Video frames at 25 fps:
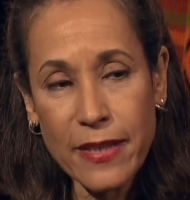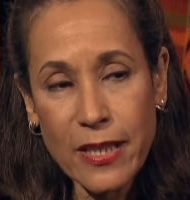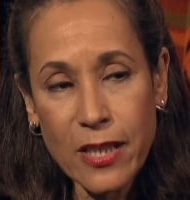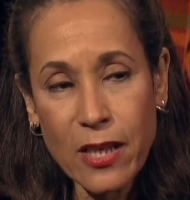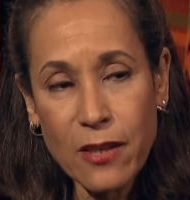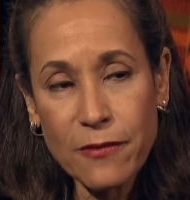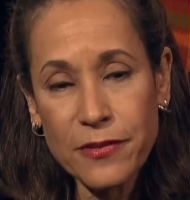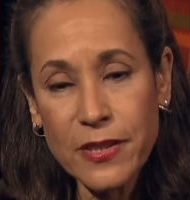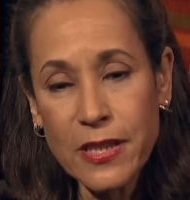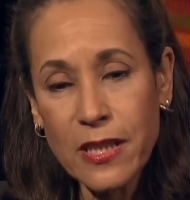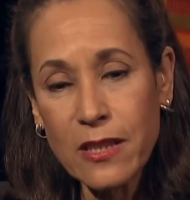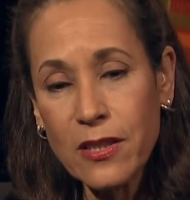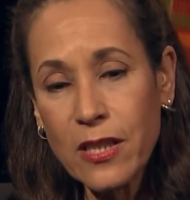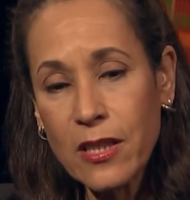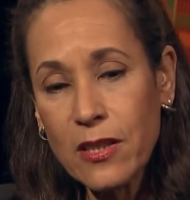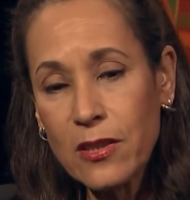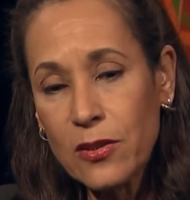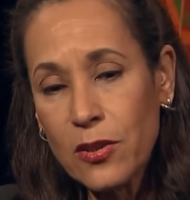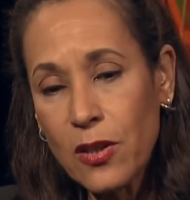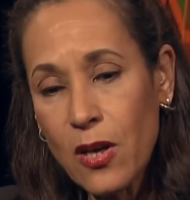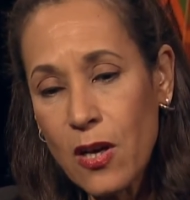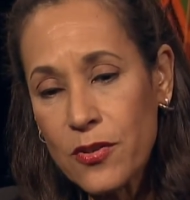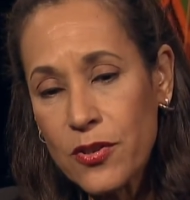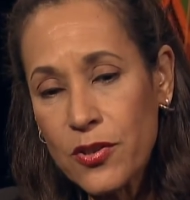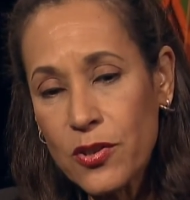You know, if you don't go to
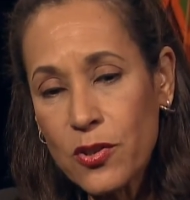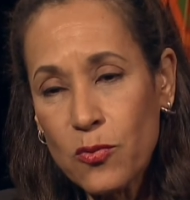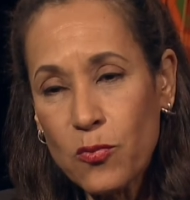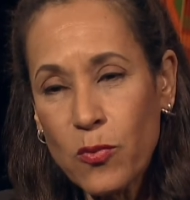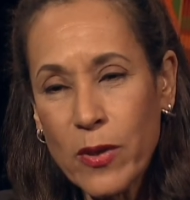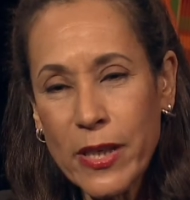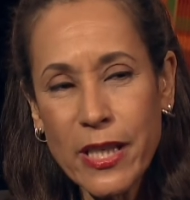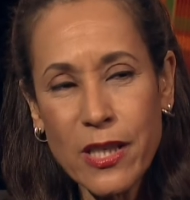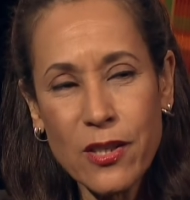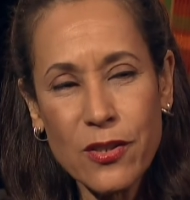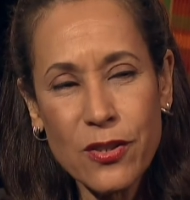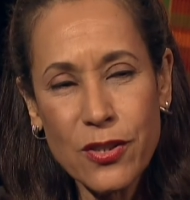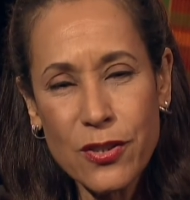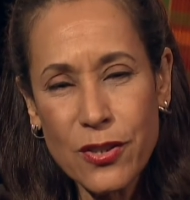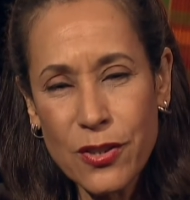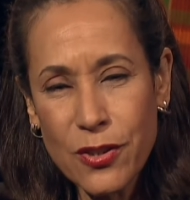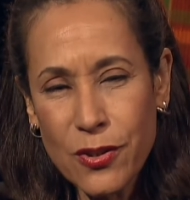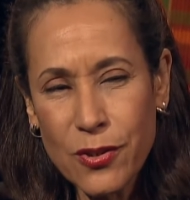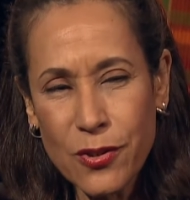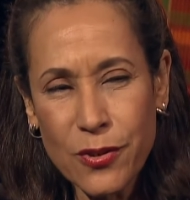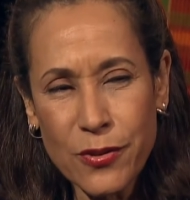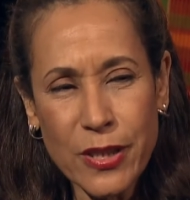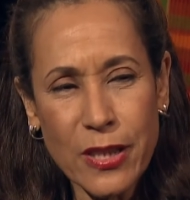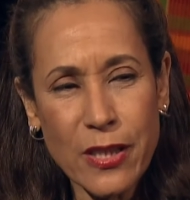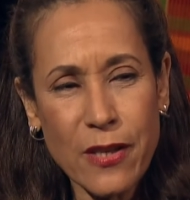law school, what do you
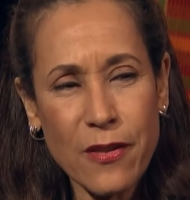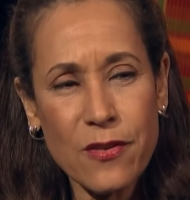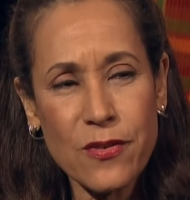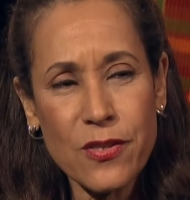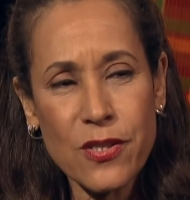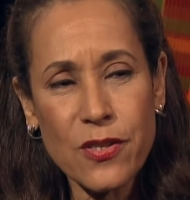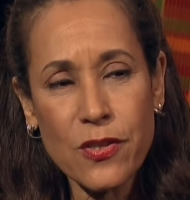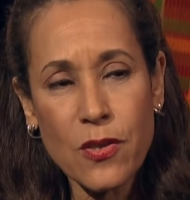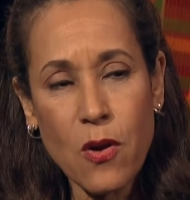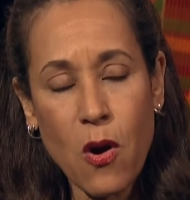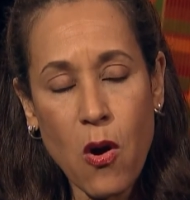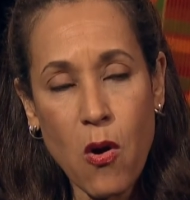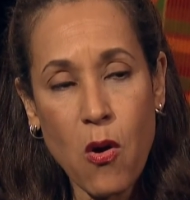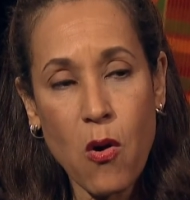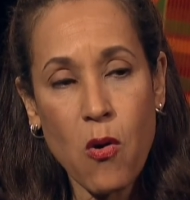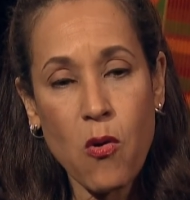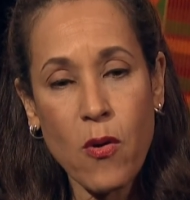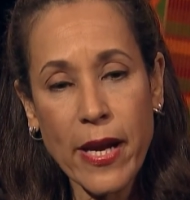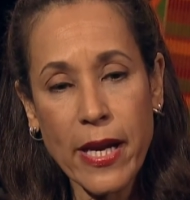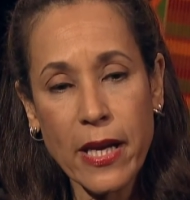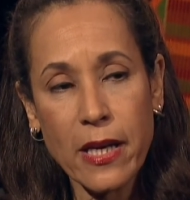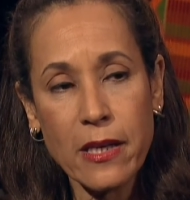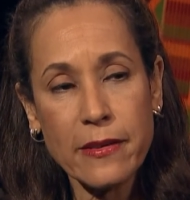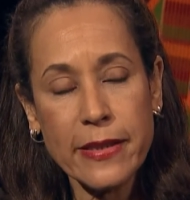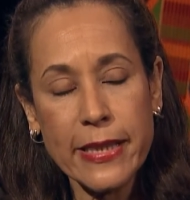do? You know, there's this
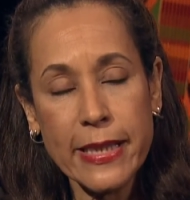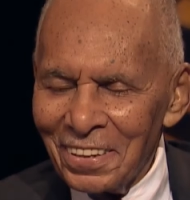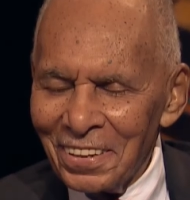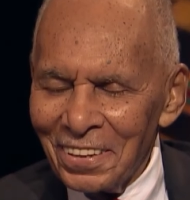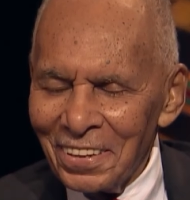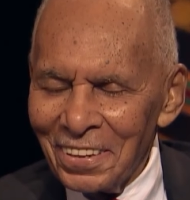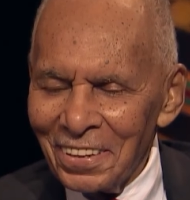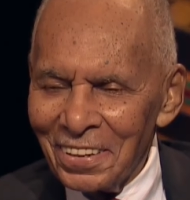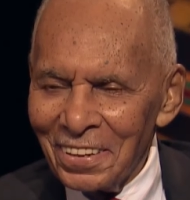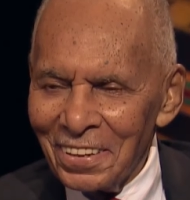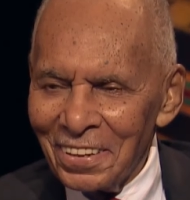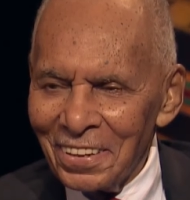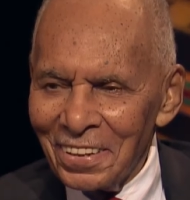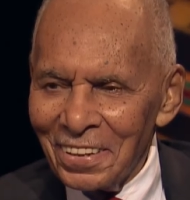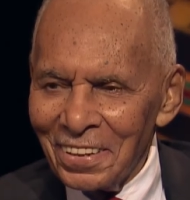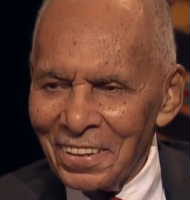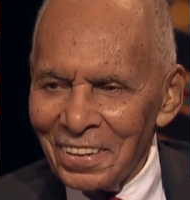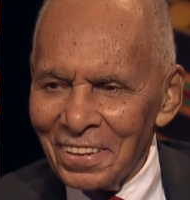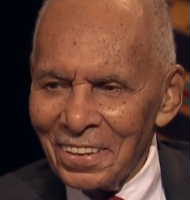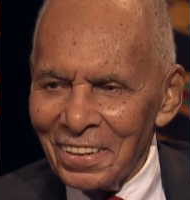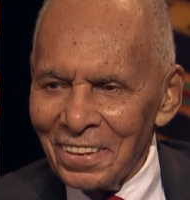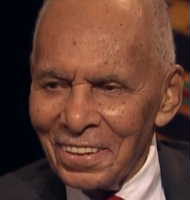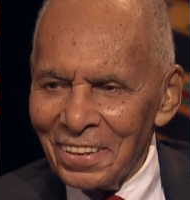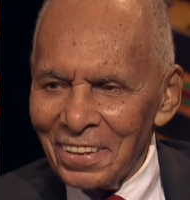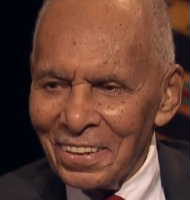whole area of,
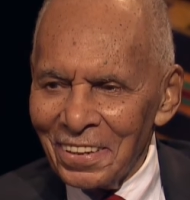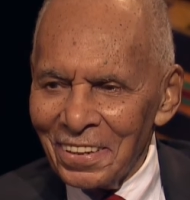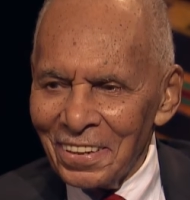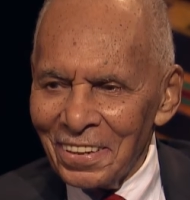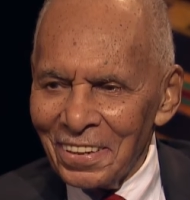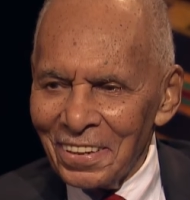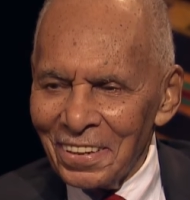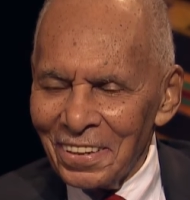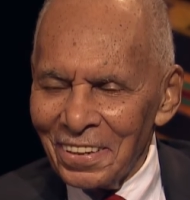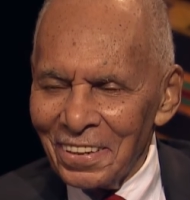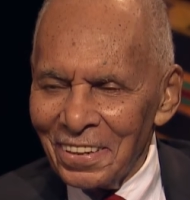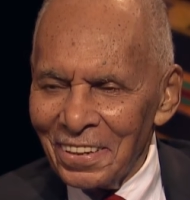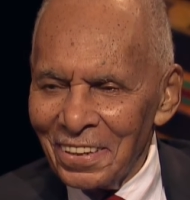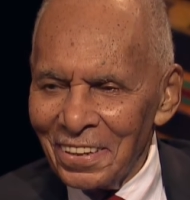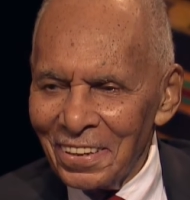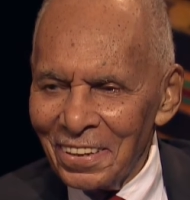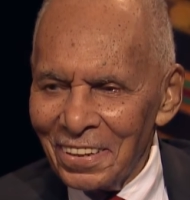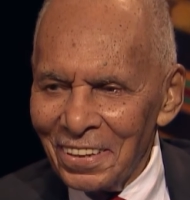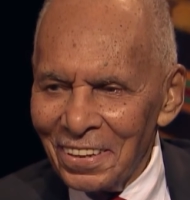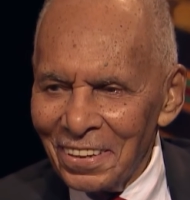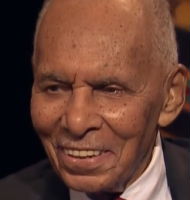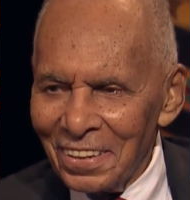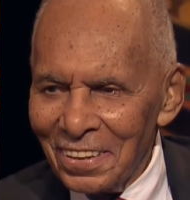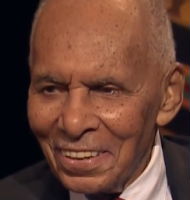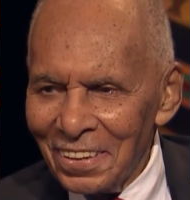of um, you know, the
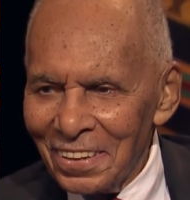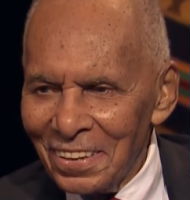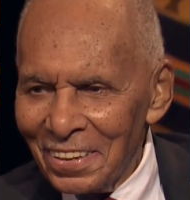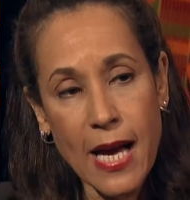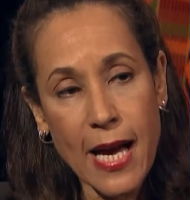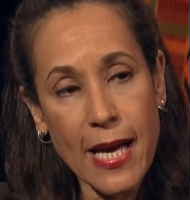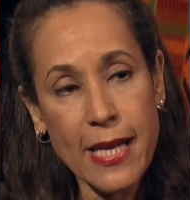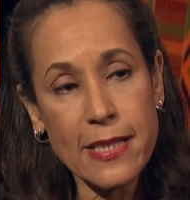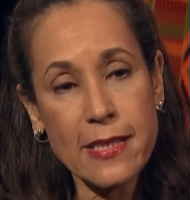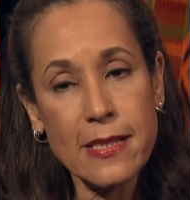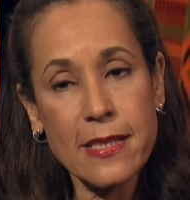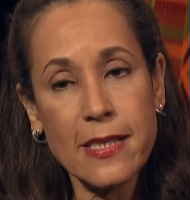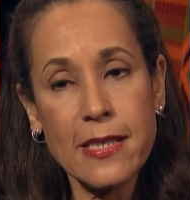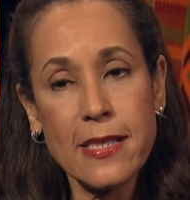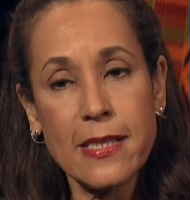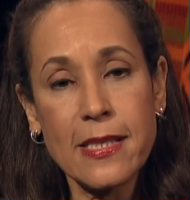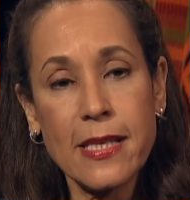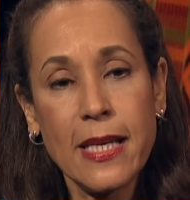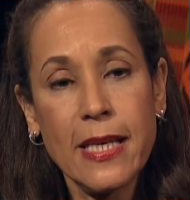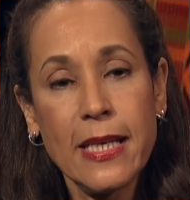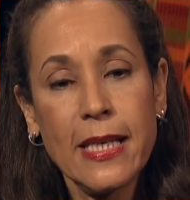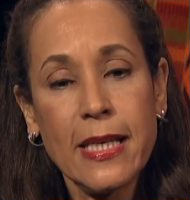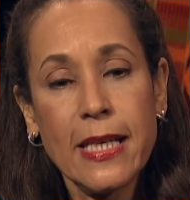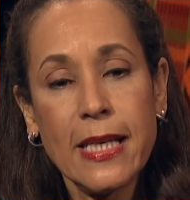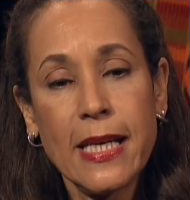social sciences
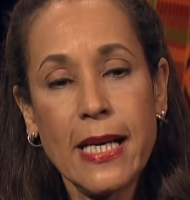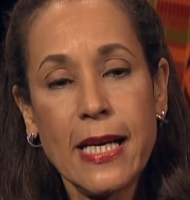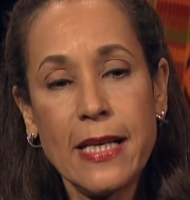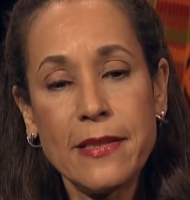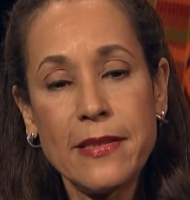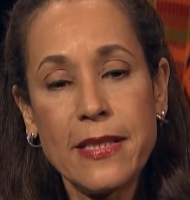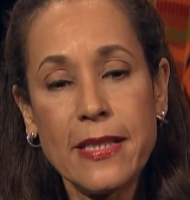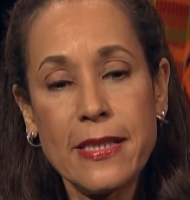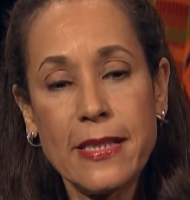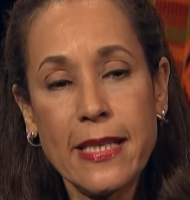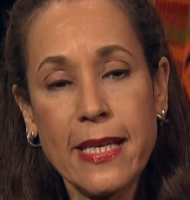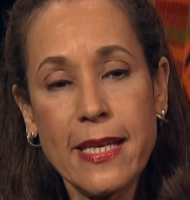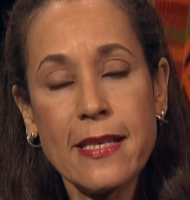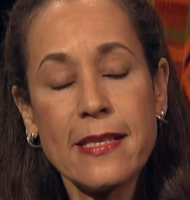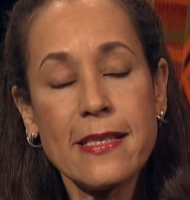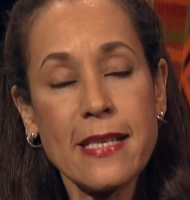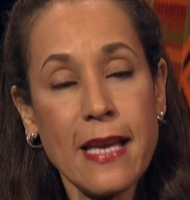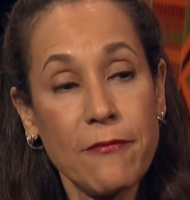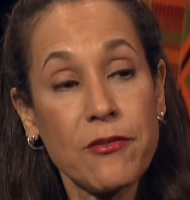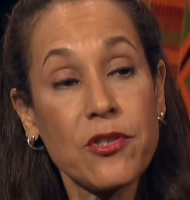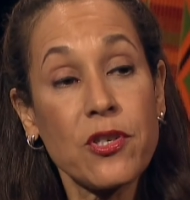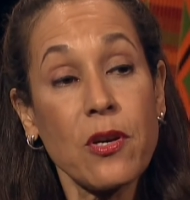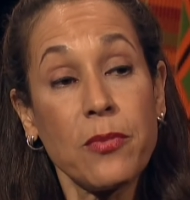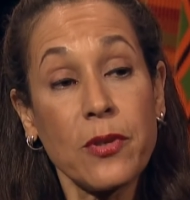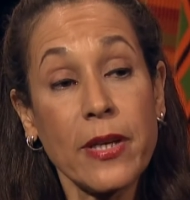uh, that kids
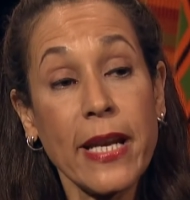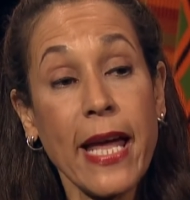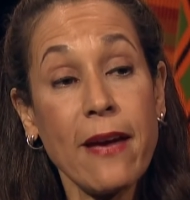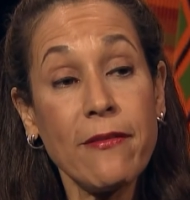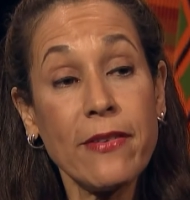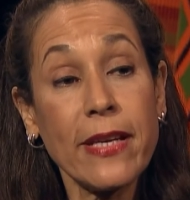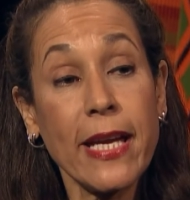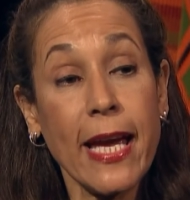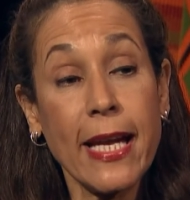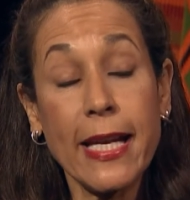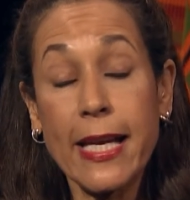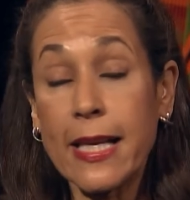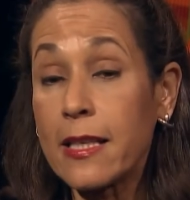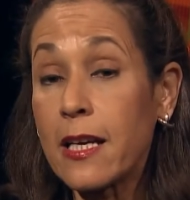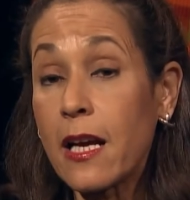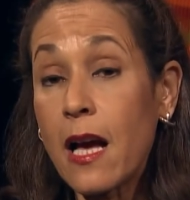have trouble navigating.